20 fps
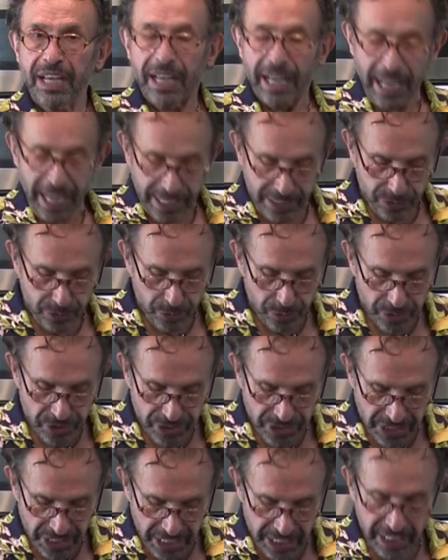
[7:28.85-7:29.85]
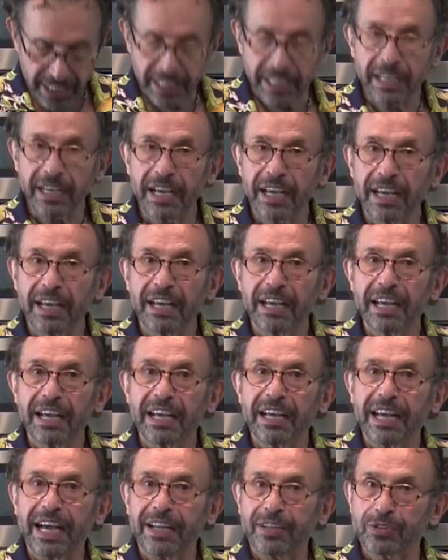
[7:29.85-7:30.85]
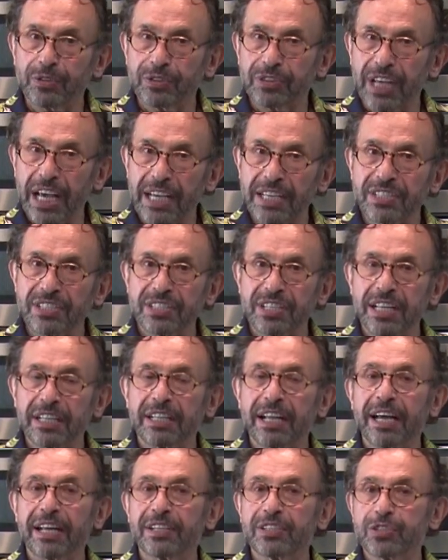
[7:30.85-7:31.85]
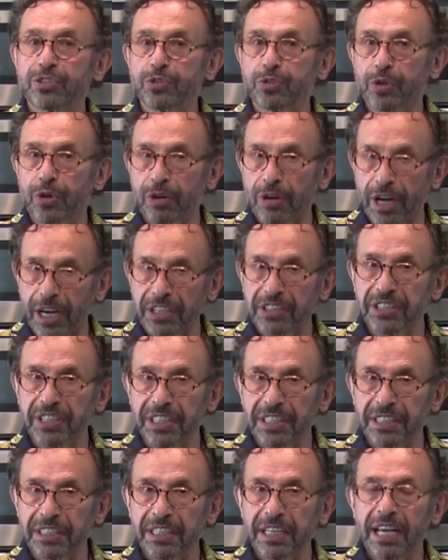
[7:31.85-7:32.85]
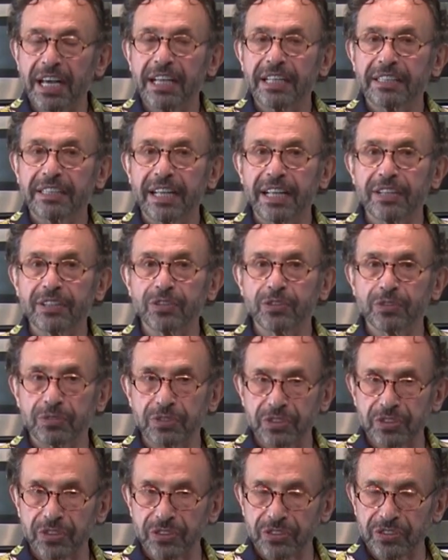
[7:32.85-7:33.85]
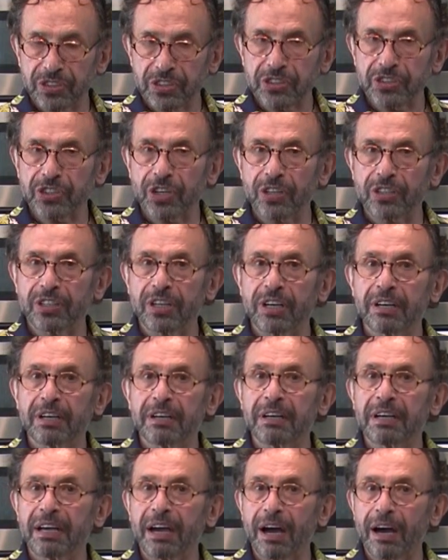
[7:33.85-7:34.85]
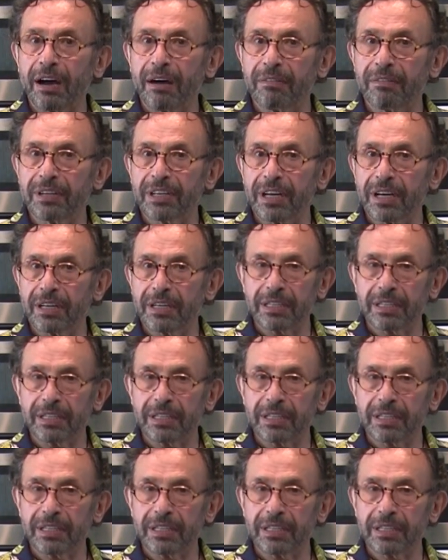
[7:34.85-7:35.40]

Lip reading: and you see and you taste it and it's to your liking, then you shut the oven,